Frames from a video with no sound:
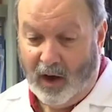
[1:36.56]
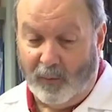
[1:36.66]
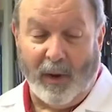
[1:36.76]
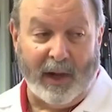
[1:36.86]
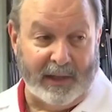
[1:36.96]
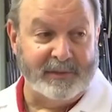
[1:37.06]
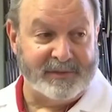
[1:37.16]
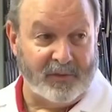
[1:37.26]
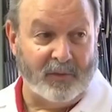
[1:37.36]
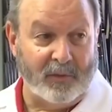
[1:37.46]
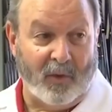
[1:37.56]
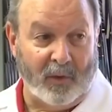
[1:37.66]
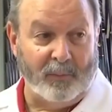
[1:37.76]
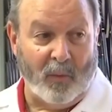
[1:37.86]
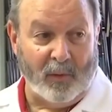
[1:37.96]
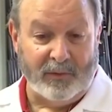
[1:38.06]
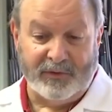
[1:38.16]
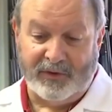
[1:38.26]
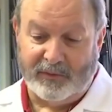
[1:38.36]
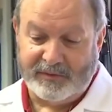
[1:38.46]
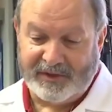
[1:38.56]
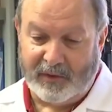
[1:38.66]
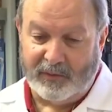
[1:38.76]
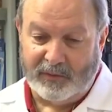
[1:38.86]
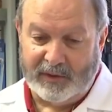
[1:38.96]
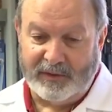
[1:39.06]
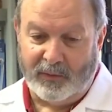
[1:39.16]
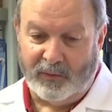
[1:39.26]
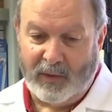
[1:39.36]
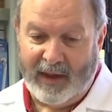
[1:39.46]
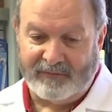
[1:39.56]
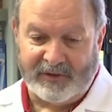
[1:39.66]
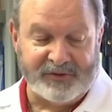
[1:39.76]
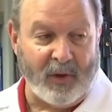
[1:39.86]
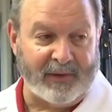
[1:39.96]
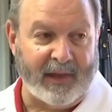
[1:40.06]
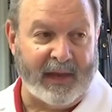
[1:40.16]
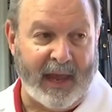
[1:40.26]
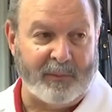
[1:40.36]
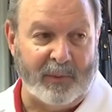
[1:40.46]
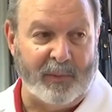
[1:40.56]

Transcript: our bodies are, are important too, so you have to strike that happy